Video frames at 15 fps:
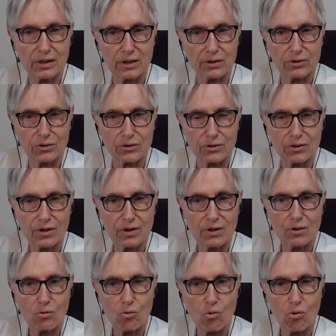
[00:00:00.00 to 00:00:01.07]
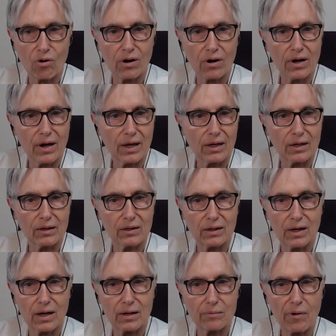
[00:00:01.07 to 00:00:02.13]
eater or a
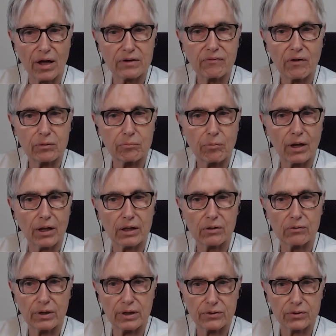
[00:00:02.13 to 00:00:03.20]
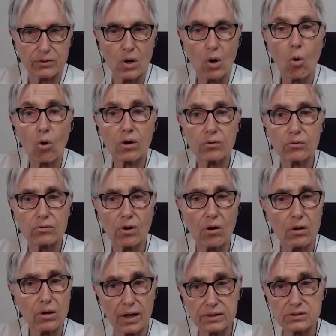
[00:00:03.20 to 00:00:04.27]
modified paleo eater, or
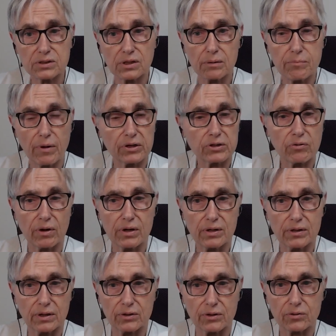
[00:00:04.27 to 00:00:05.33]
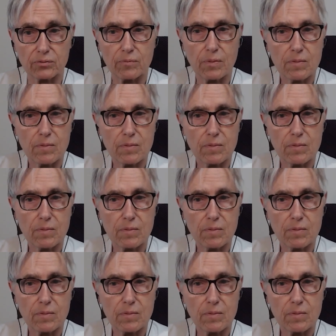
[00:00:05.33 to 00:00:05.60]
actually a Mediterranean eater.